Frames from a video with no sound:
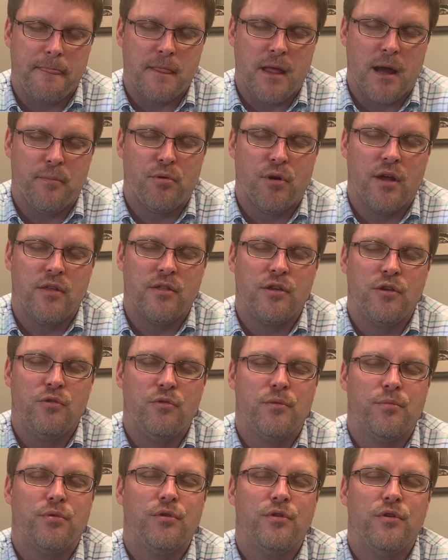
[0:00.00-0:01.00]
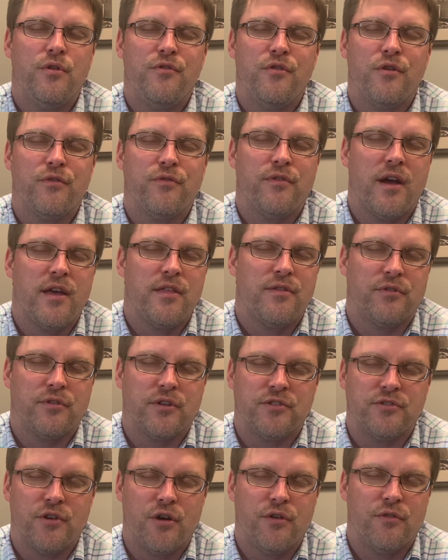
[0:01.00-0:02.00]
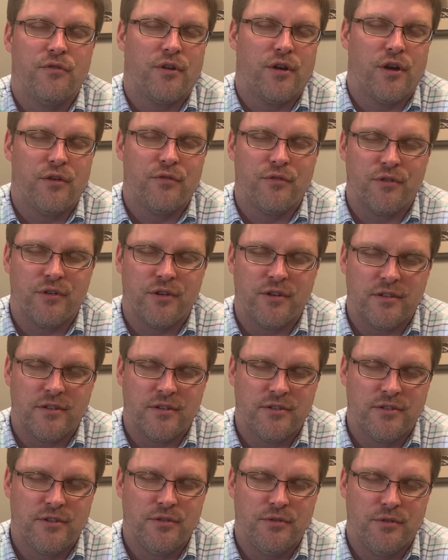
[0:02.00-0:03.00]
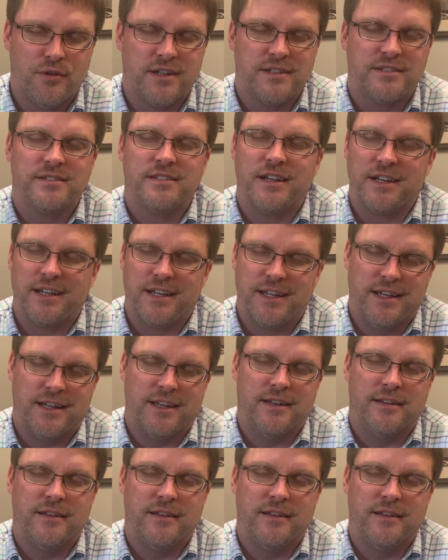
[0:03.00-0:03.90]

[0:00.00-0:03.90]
I pray that you would prove your faithfulness over and over to us again.